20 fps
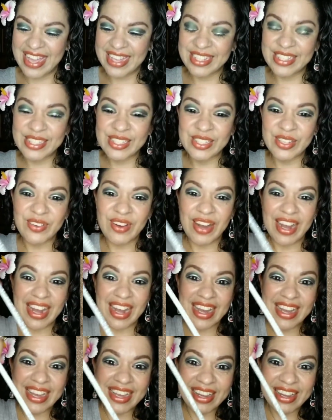So,
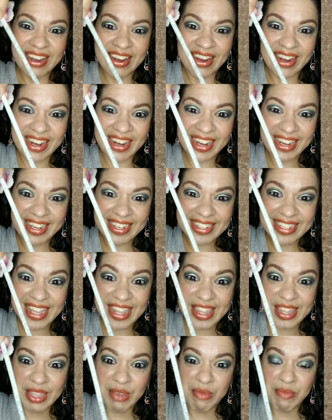I got
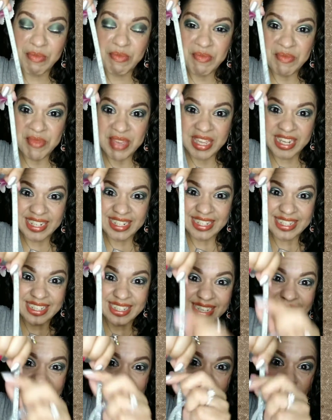the mint
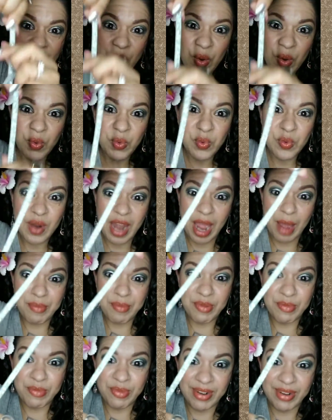
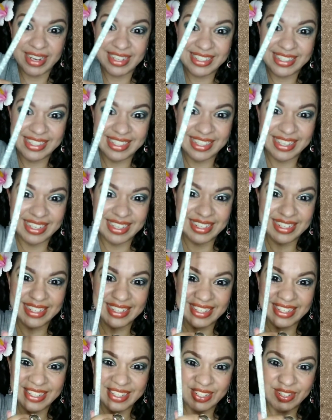wrap bracelet
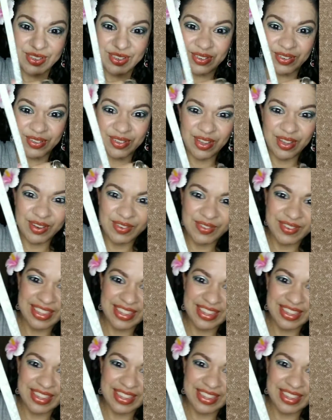to go along with